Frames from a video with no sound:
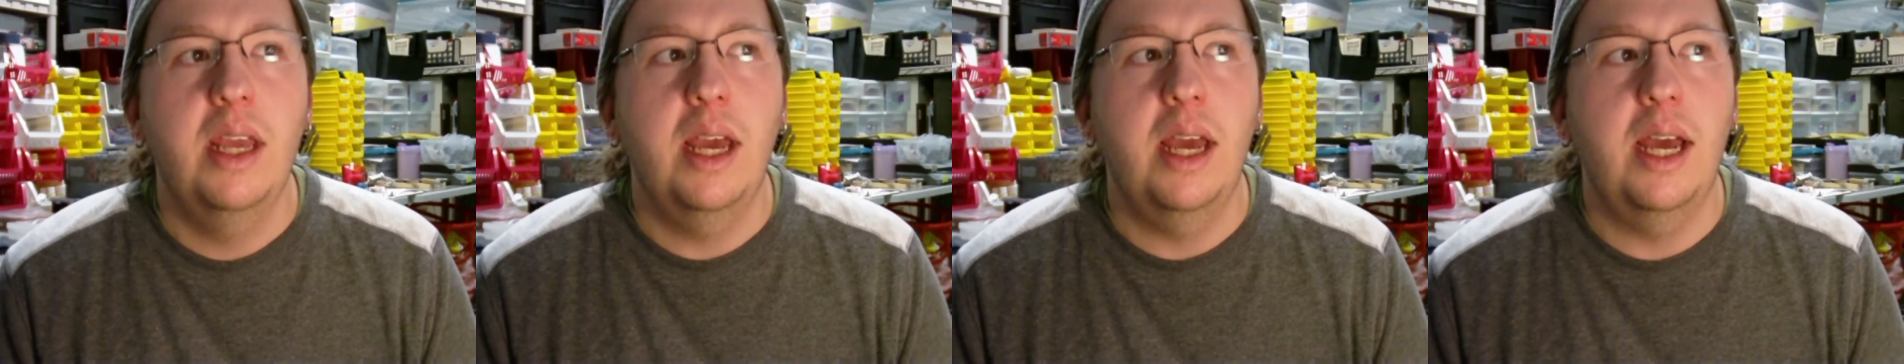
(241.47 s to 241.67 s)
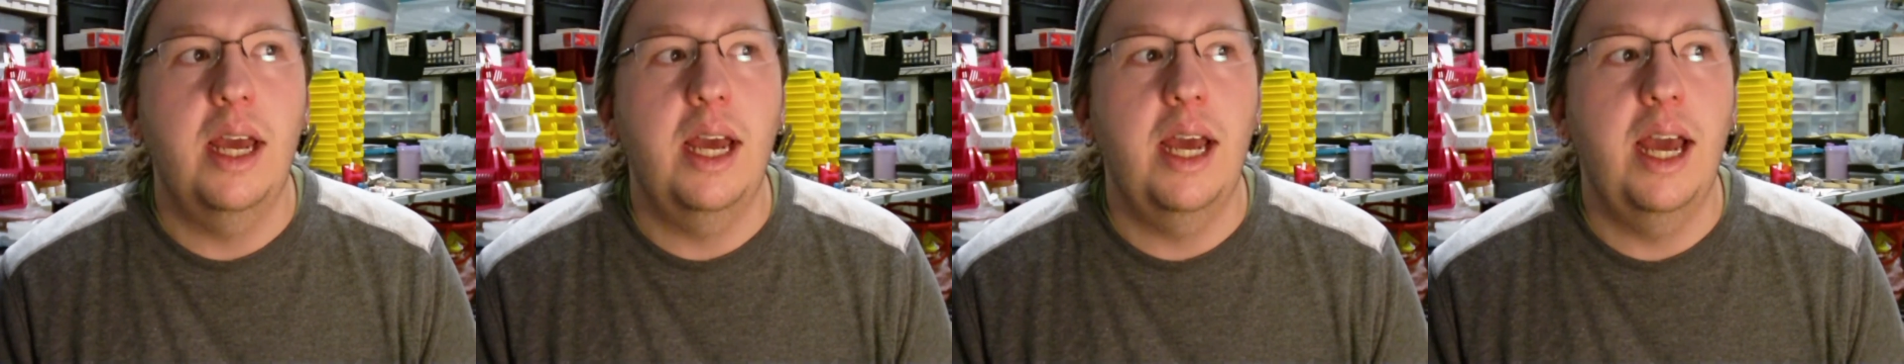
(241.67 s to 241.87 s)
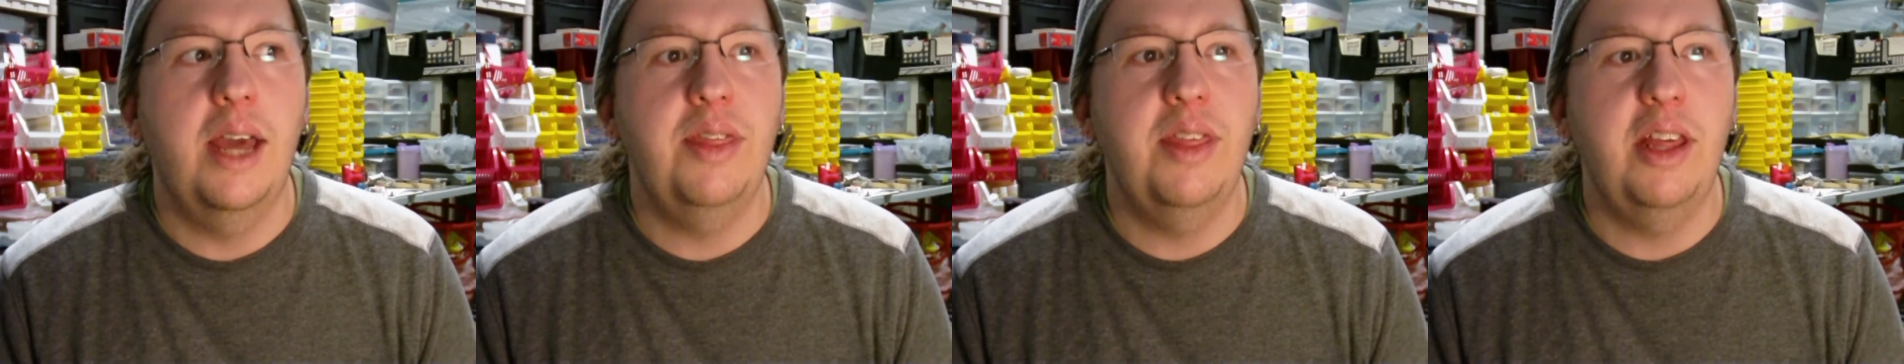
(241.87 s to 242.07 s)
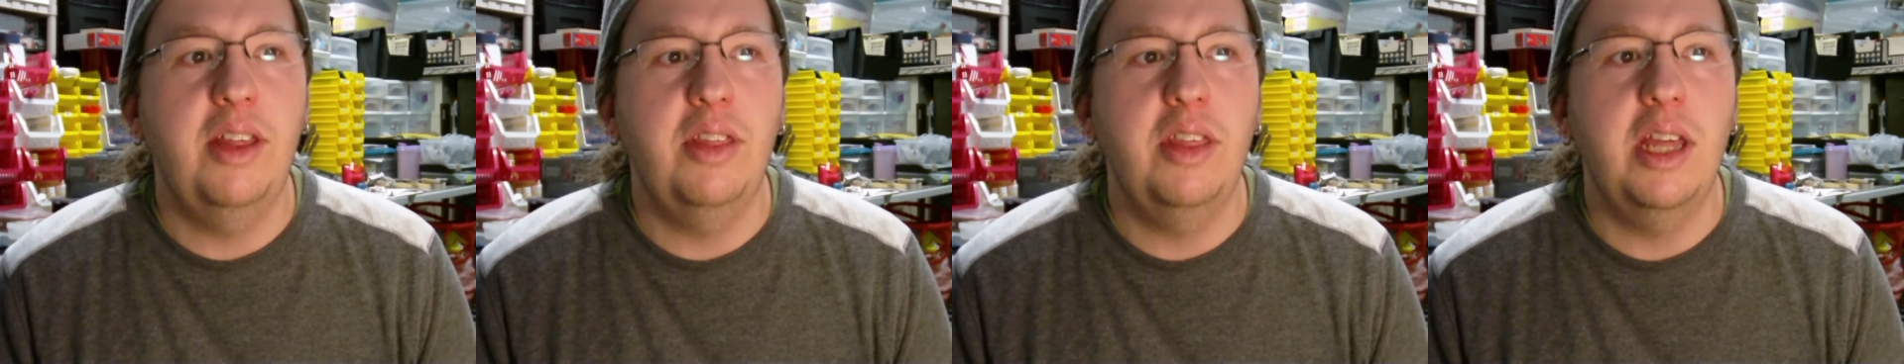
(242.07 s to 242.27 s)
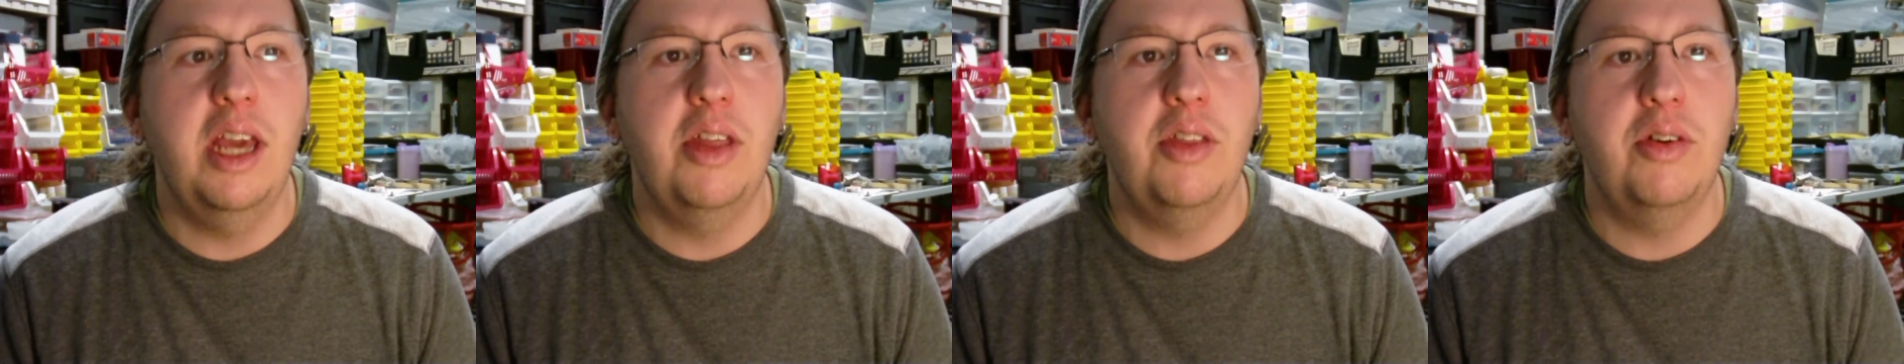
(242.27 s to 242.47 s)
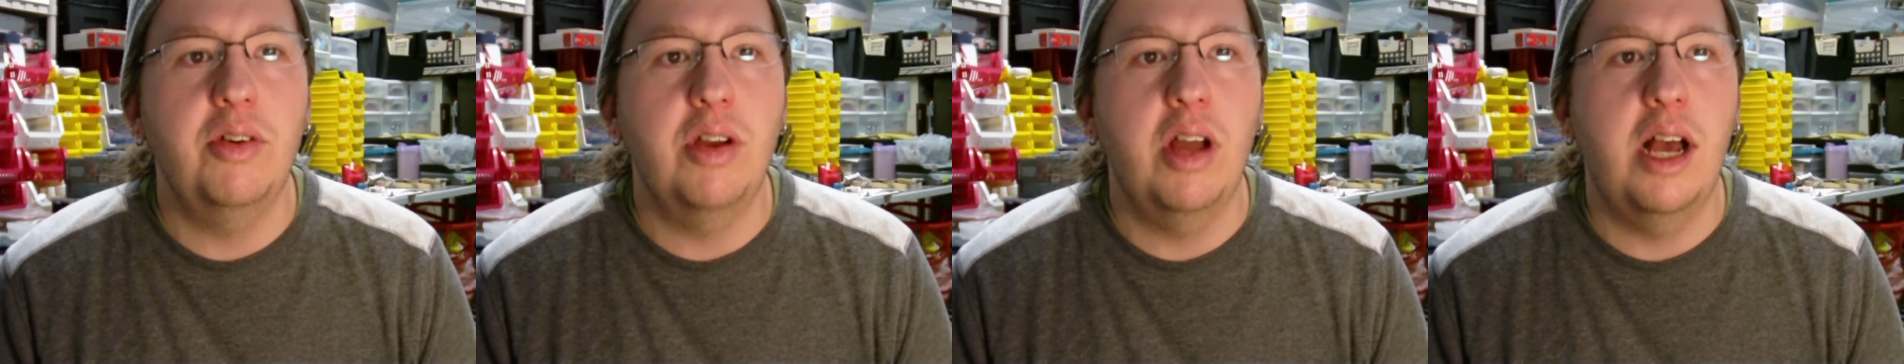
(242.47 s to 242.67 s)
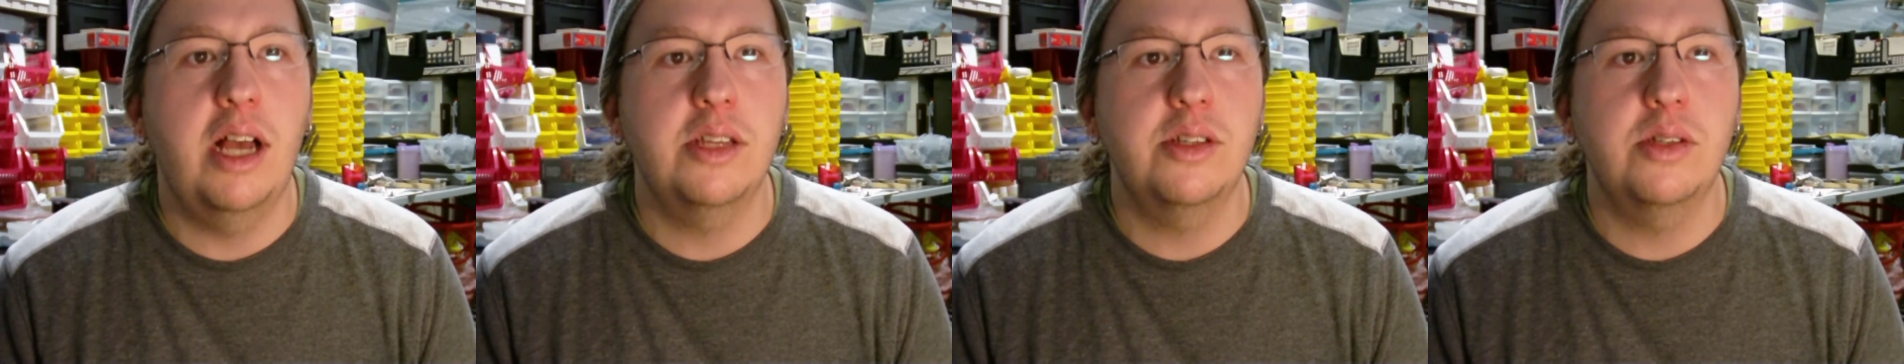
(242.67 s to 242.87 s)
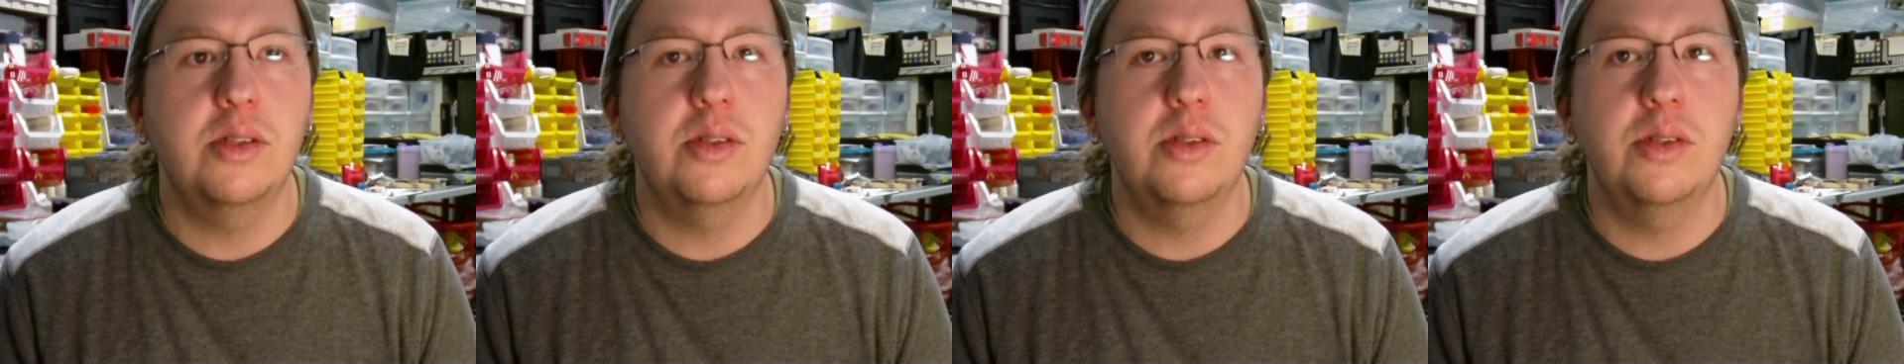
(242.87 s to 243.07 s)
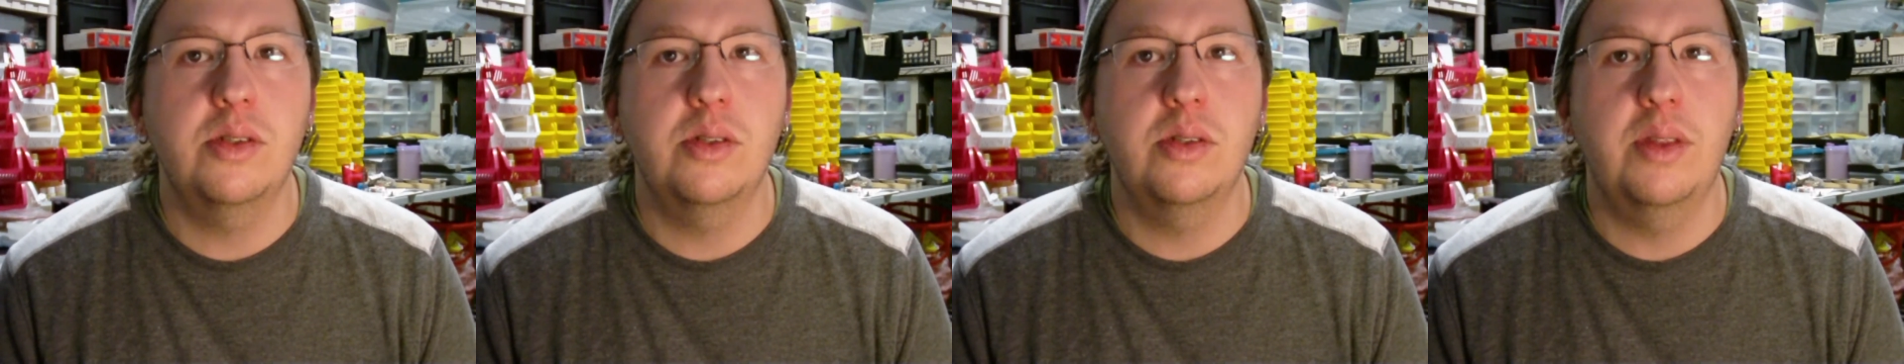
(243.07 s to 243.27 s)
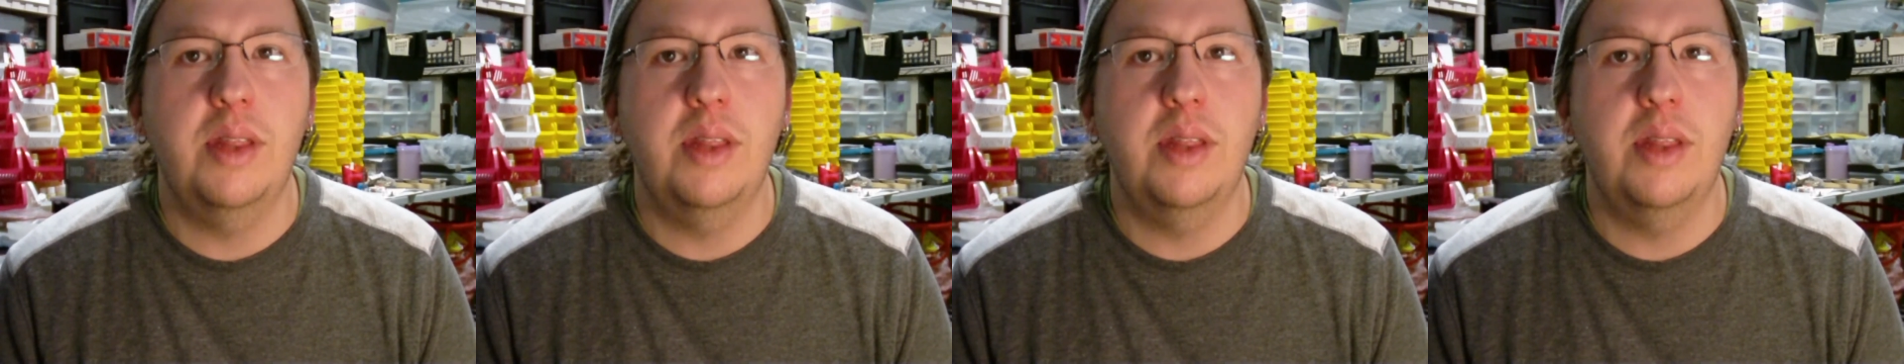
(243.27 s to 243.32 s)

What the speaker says: I think the other nozzles,